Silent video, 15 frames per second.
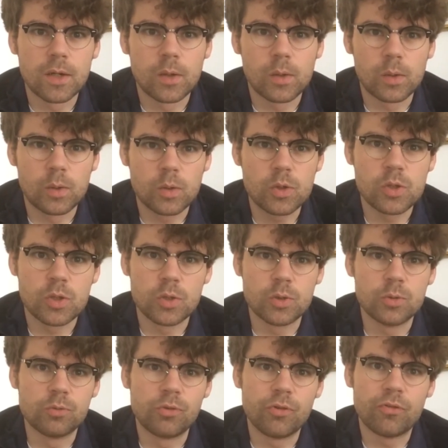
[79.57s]
also
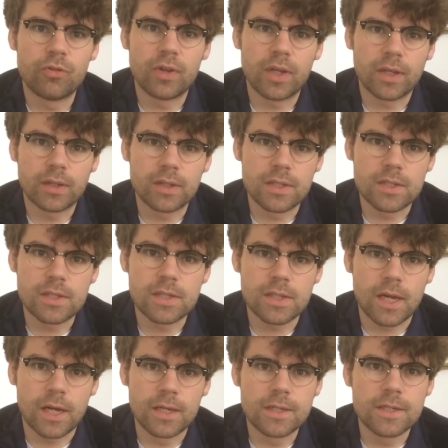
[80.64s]
reflect this
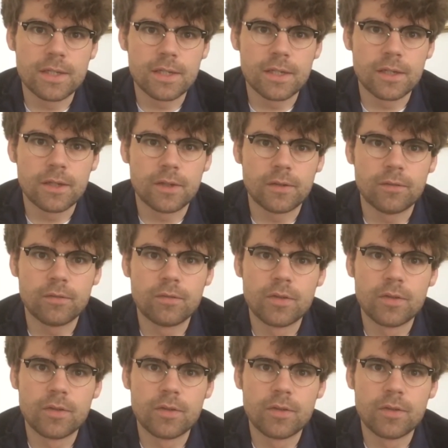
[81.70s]
idea of